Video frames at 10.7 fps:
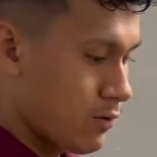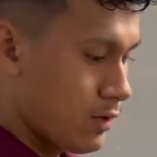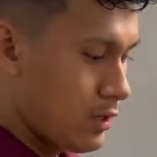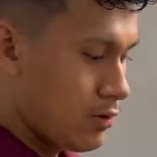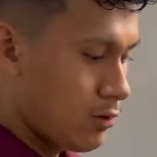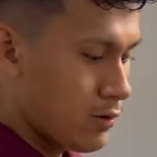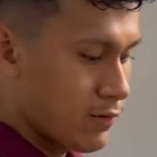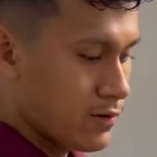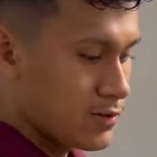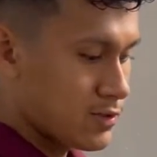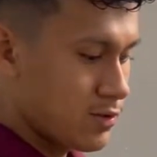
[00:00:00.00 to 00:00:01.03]
in order for
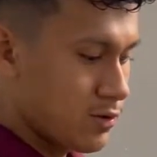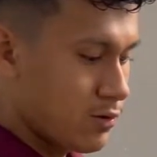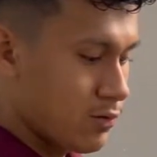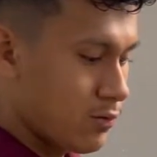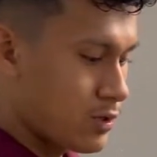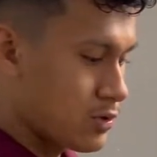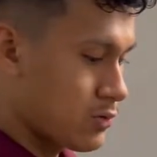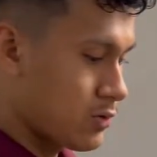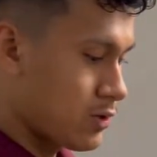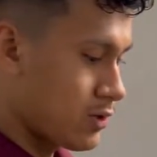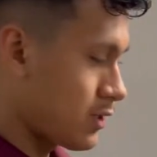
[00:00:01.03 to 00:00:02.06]
us to know which
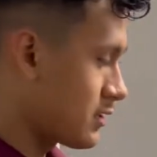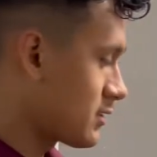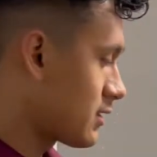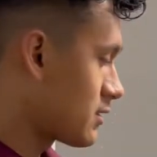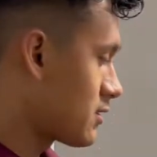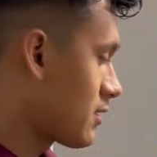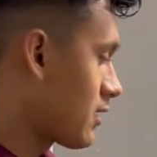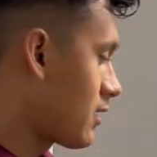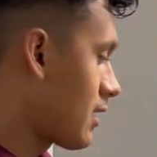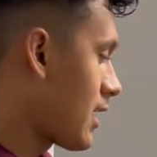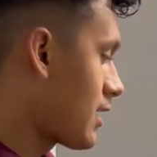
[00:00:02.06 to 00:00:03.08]
one is going to turn on the
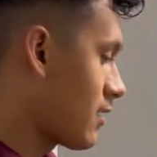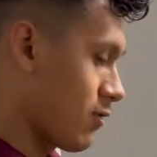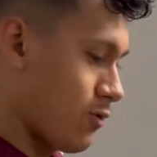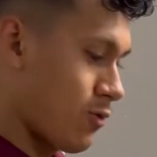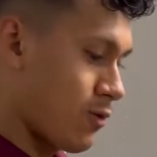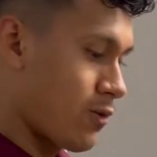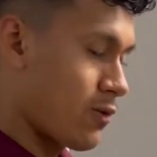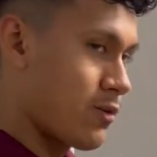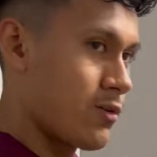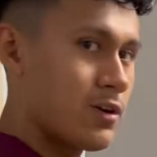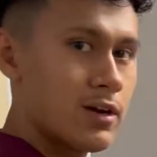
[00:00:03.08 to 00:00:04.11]
light
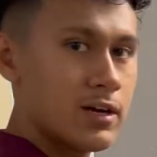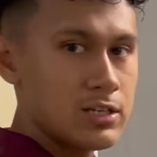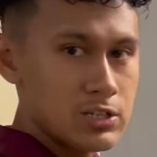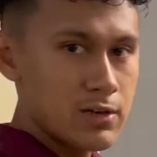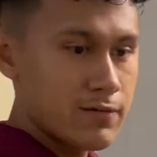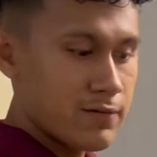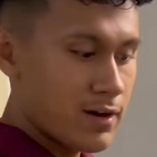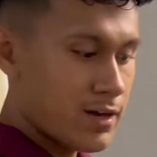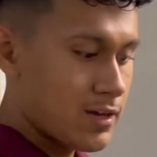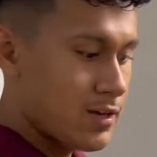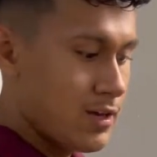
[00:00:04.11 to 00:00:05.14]
or a
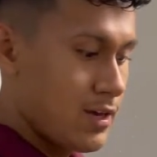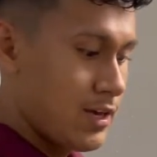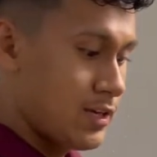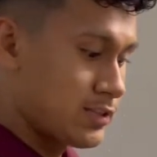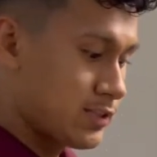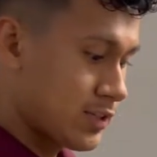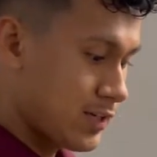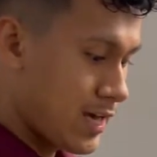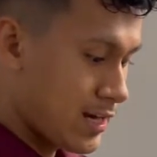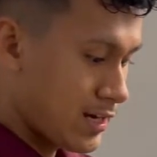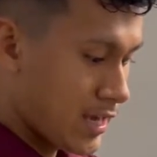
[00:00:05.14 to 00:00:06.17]
GFI, it's cut
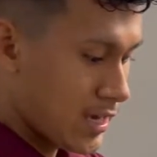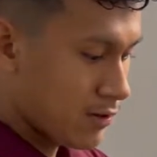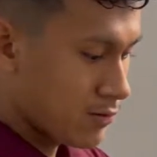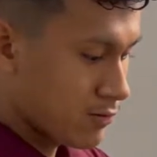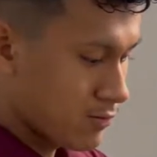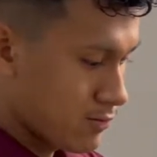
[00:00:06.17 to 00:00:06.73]
at an angle.